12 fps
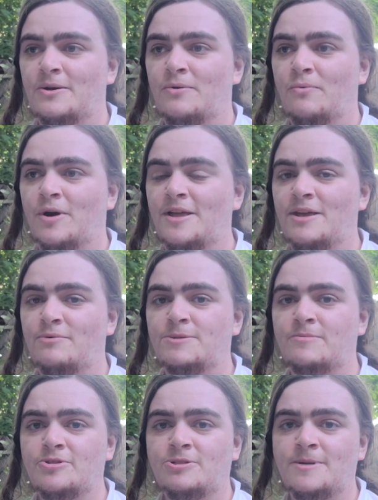one that was
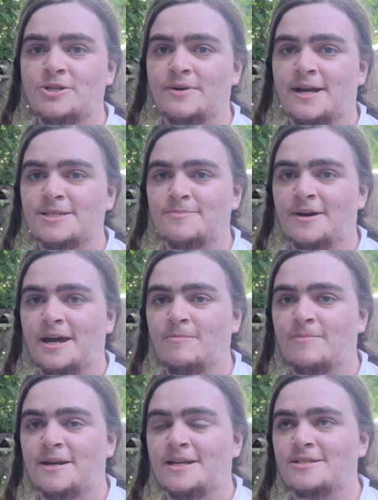supposed to be Trans Pride,
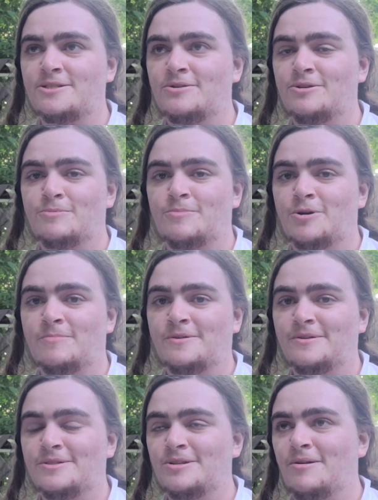but it turned
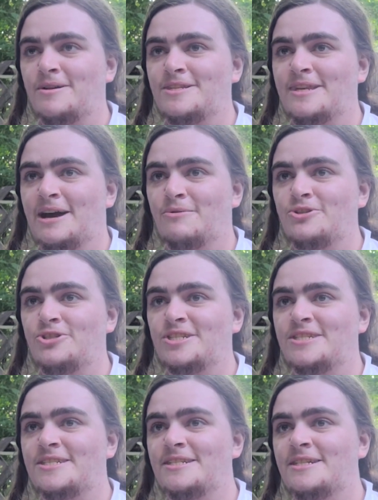purple, so now it's
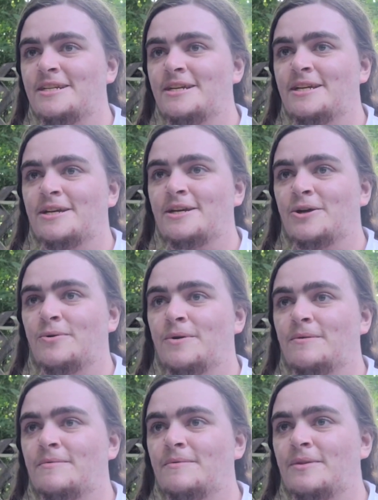just
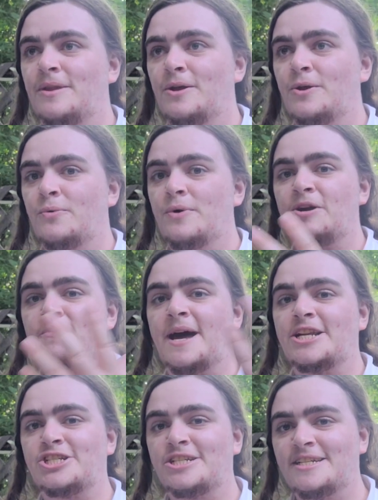queer
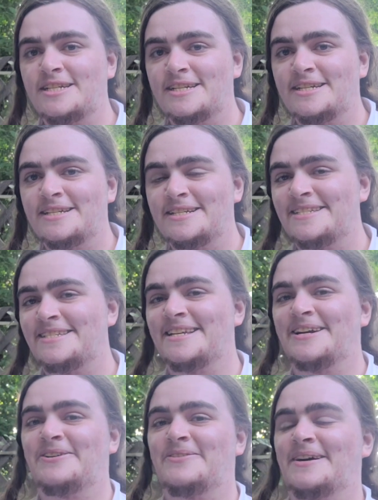magic.
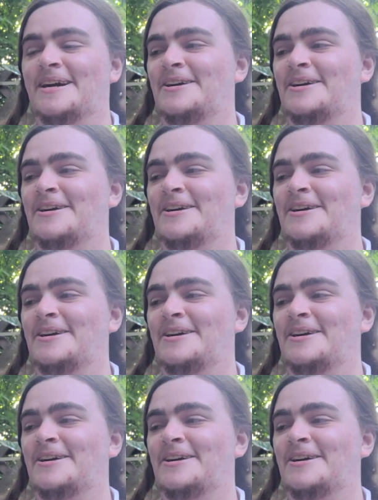So